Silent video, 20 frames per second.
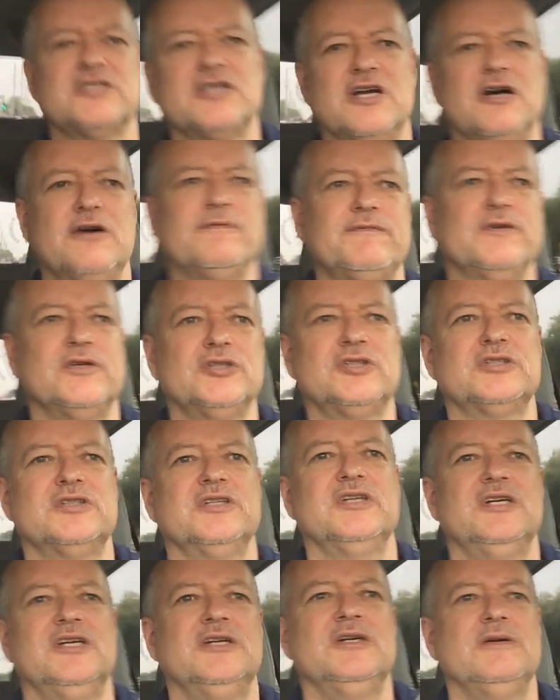selfish,
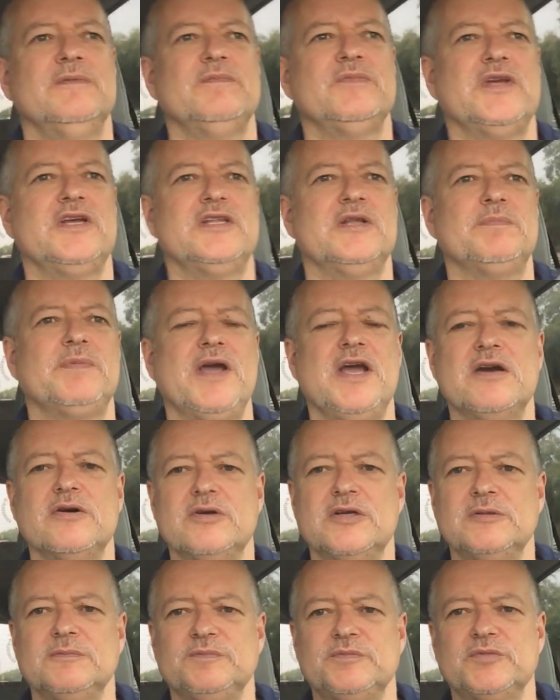and the
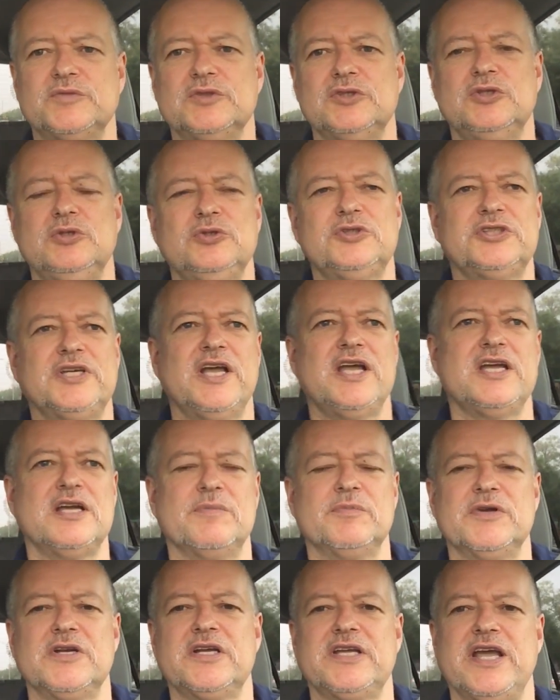parent who's saying,
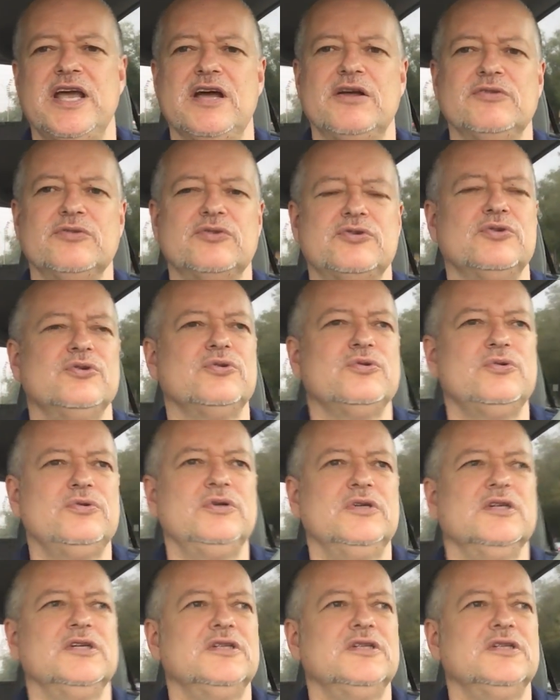I'm going to count to